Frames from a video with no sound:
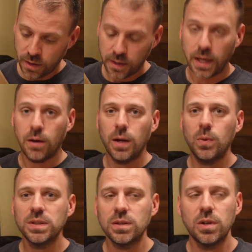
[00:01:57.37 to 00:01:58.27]
Now, I
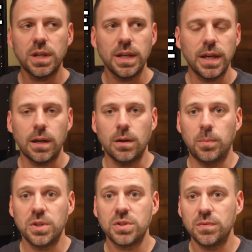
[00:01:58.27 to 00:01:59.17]
was looking at a
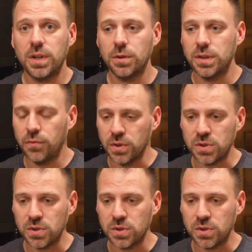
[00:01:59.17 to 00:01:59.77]
bunch of their different